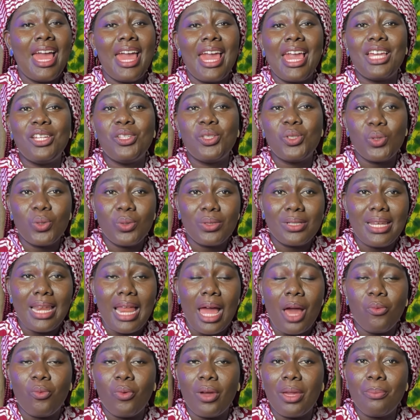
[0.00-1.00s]
a
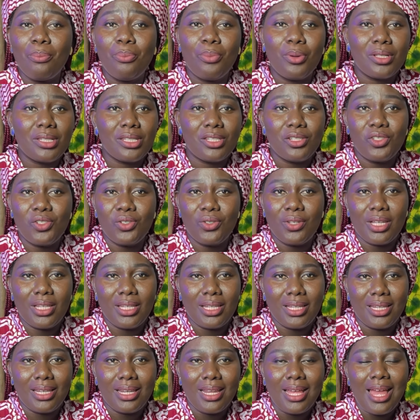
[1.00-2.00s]
toddler when potty
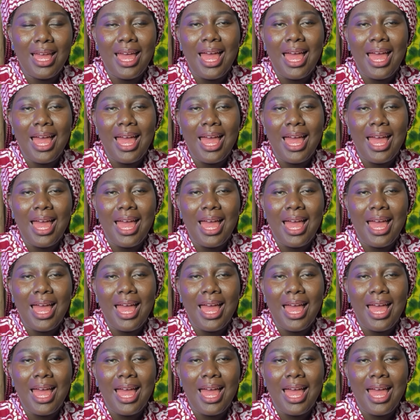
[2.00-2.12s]
training.